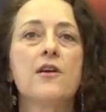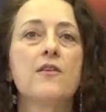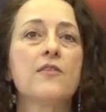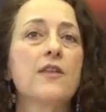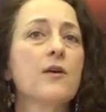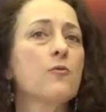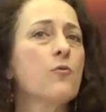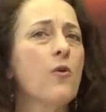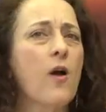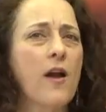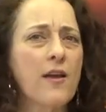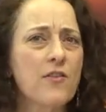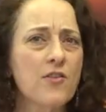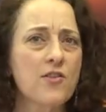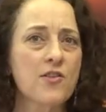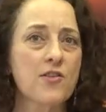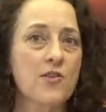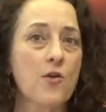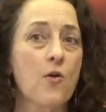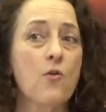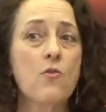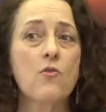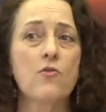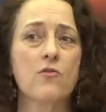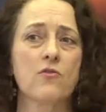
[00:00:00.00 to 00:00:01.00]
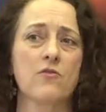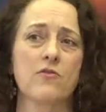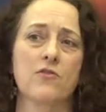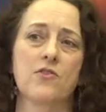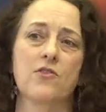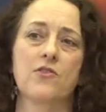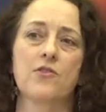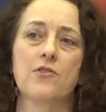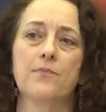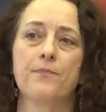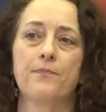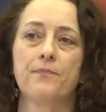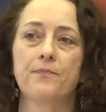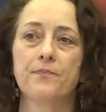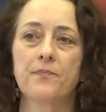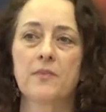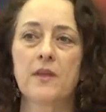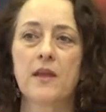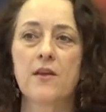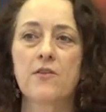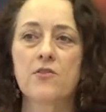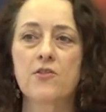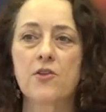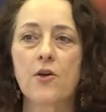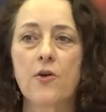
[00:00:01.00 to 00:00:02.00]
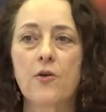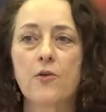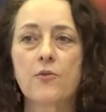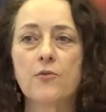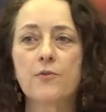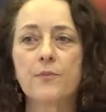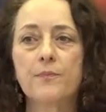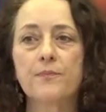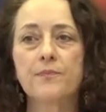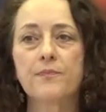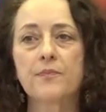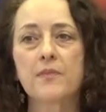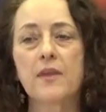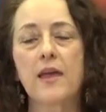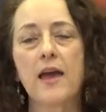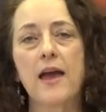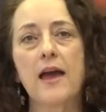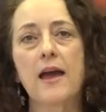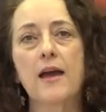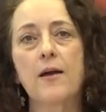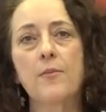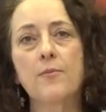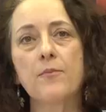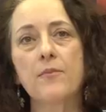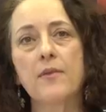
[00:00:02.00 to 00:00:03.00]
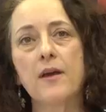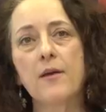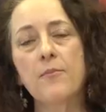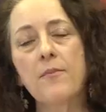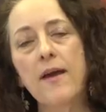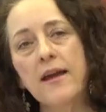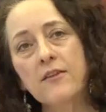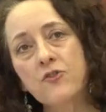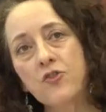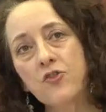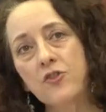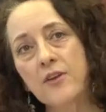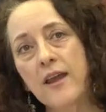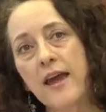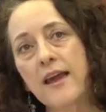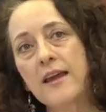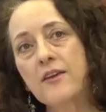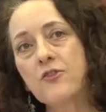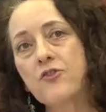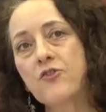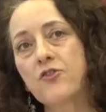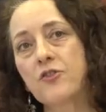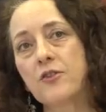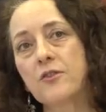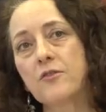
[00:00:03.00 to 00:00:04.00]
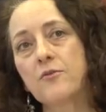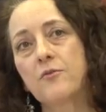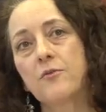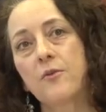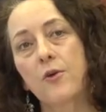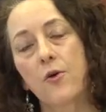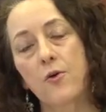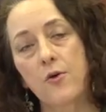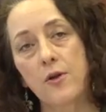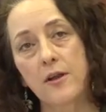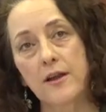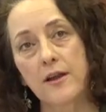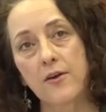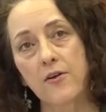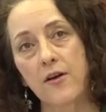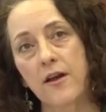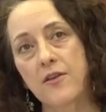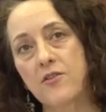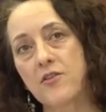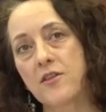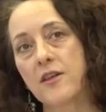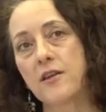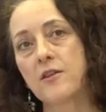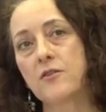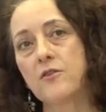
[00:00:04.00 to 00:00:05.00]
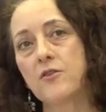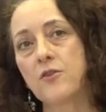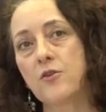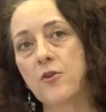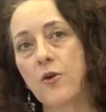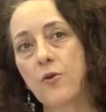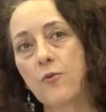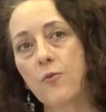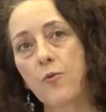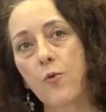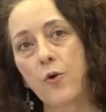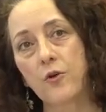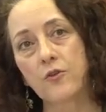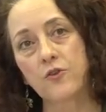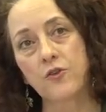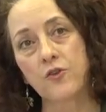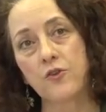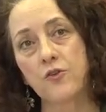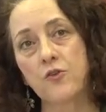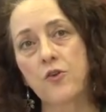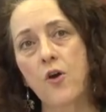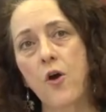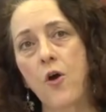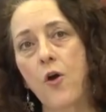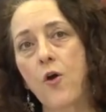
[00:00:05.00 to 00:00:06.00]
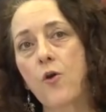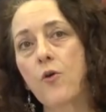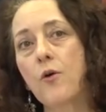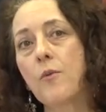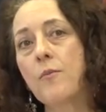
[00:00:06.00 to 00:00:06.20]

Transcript: They write songs. So imagination, earlier I said, you know, what do you know?